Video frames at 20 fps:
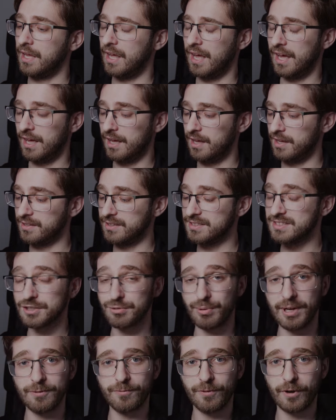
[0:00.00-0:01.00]
and it's
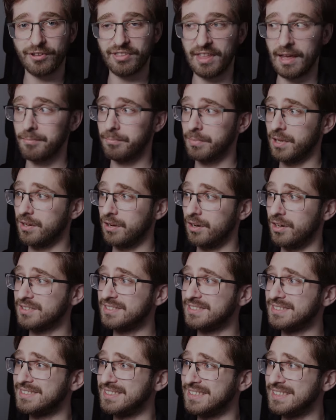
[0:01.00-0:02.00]
great for them
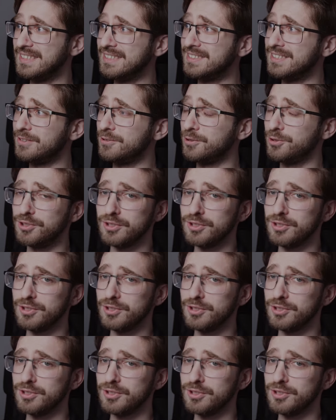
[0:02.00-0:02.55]
because it's easy to